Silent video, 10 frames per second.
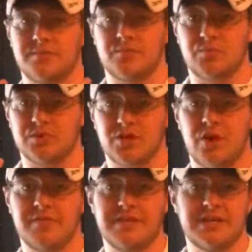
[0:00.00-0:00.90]

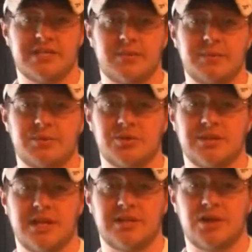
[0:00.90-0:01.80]
resolve this. Some people are
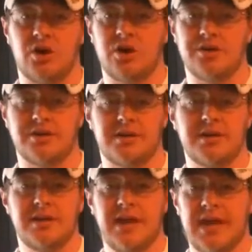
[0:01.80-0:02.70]
saying that all the
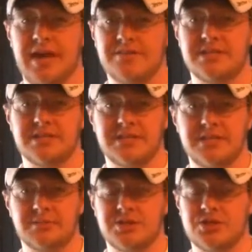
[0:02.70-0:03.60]
FCC
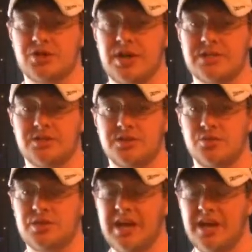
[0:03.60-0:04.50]
commissioner has to do
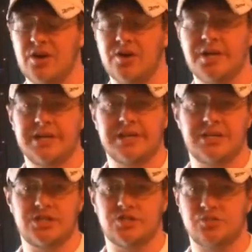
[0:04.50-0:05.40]
now
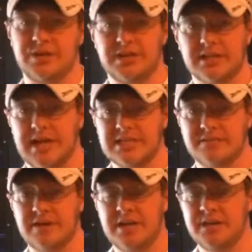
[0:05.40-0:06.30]
is just
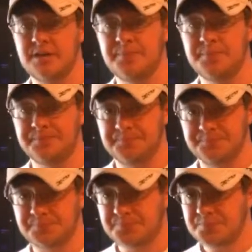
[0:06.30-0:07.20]
reclassify them,
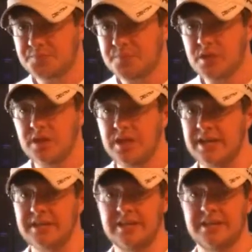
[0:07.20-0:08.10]

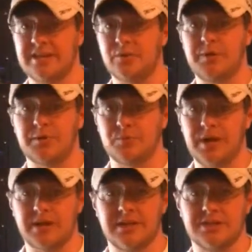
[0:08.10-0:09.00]
and then they would be able to
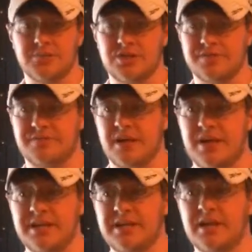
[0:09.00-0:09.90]
regulate them just
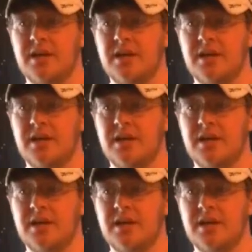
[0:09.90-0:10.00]
fine.